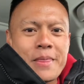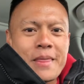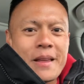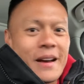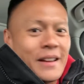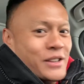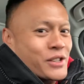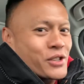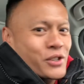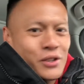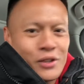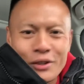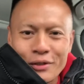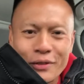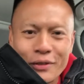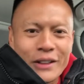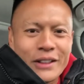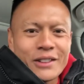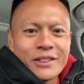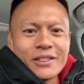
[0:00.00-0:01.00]
Not sure
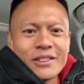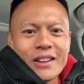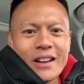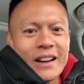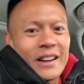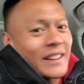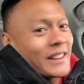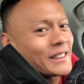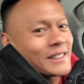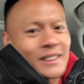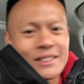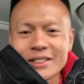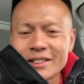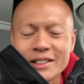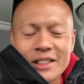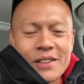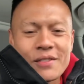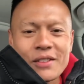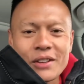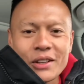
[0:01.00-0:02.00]
if I could do that. I guess I'll
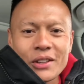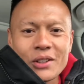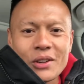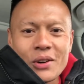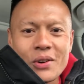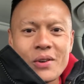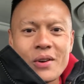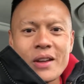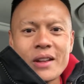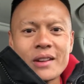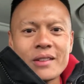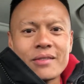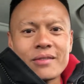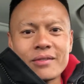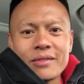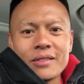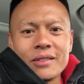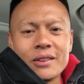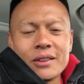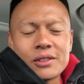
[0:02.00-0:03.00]
just give it a go, and
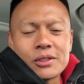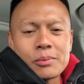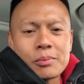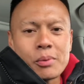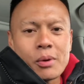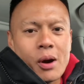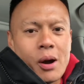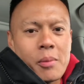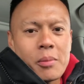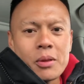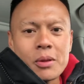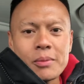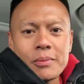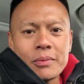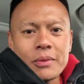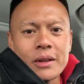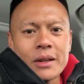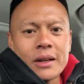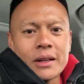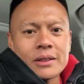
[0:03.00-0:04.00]
if there's a
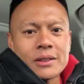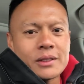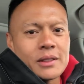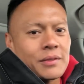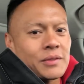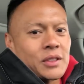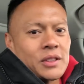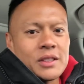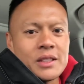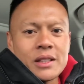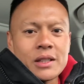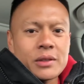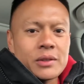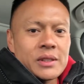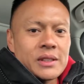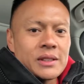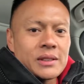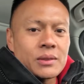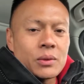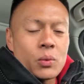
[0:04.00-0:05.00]
problem, then I'll just have to
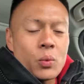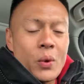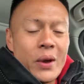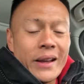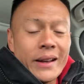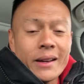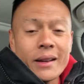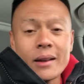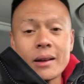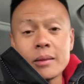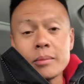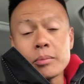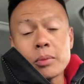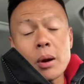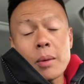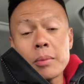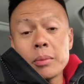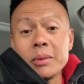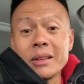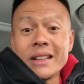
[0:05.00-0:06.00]
decrease the weight and
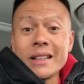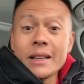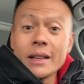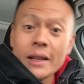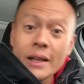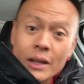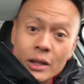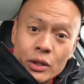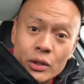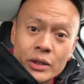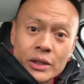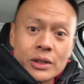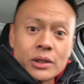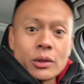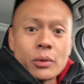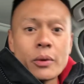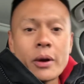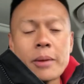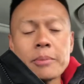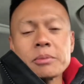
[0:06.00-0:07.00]
probably increase
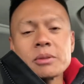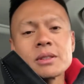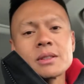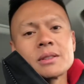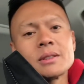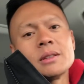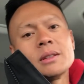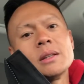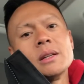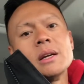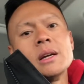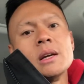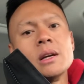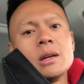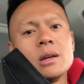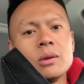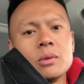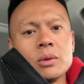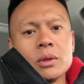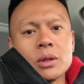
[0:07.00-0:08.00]
the reps.
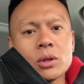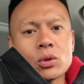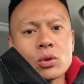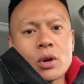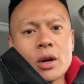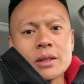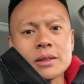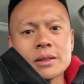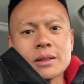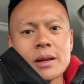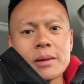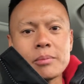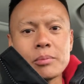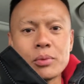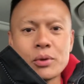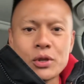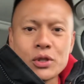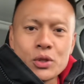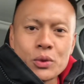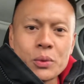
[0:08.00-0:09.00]
We'll cross that
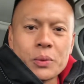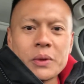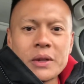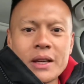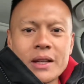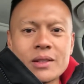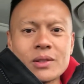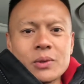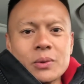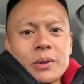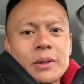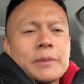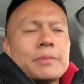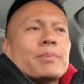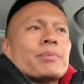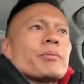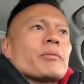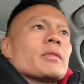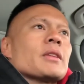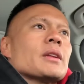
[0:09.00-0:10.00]
bridge when we get to it.
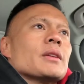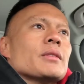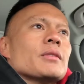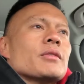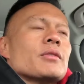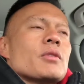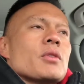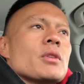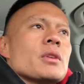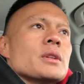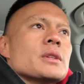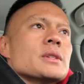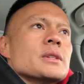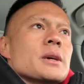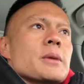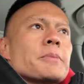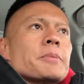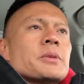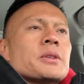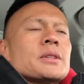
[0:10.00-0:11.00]
For the
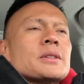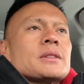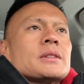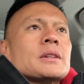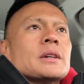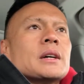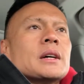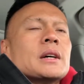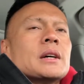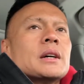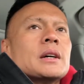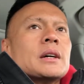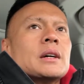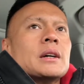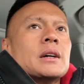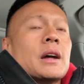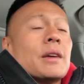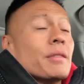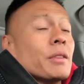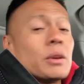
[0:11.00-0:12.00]
dips,
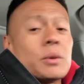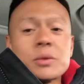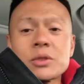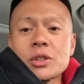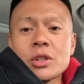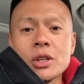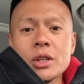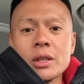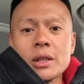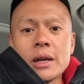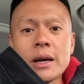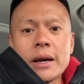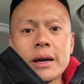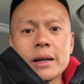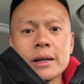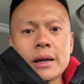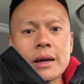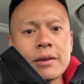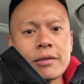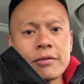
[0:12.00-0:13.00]
everything was good.
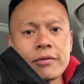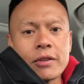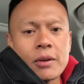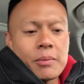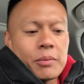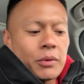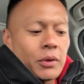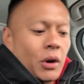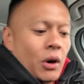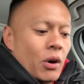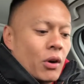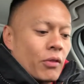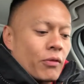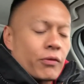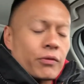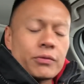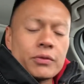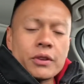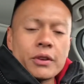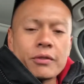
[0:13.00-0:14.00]
I filmed all
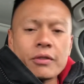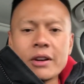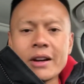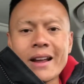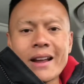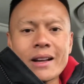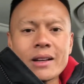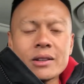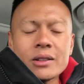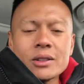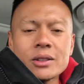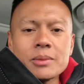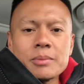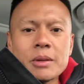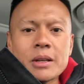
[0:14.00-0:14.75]
different angles